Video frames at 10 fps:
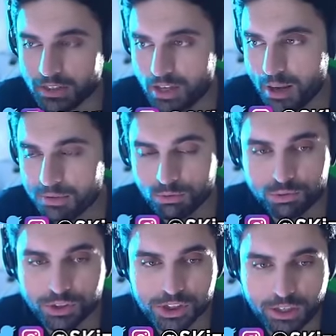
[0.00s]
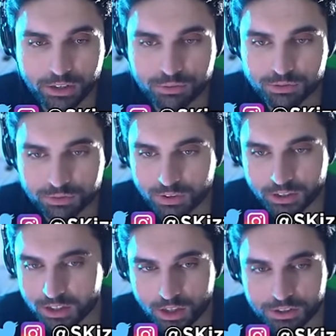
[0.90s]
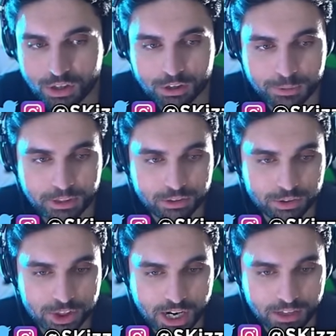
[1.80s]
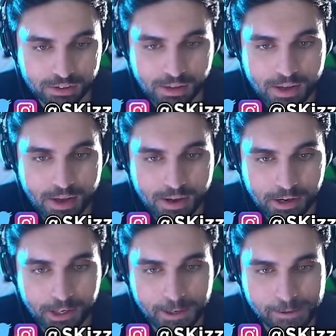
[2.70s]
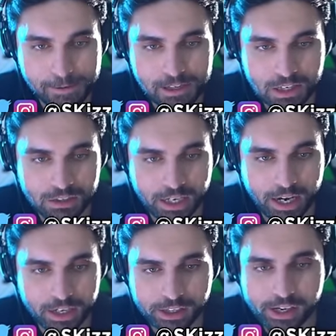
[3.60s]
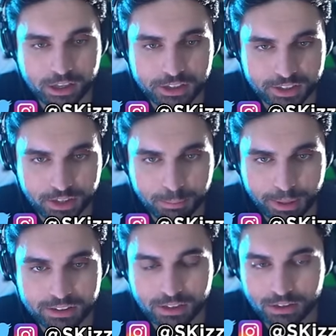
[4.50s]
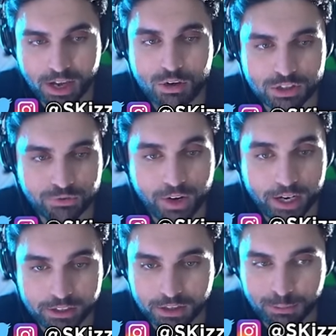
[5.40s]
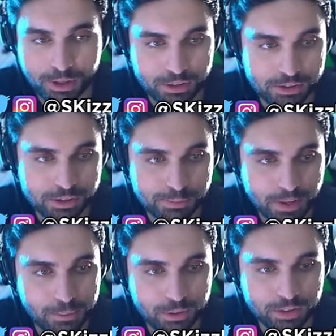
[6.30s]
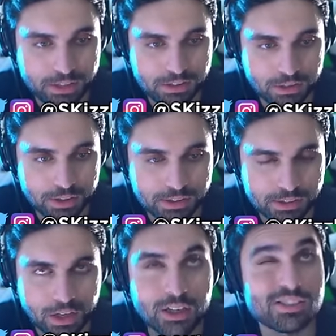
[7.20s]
that's happening with Russia, I cannot talk about it on channel. Uh, yeah, it got delayed, but I think now it's finally coming out in September. That's in uh,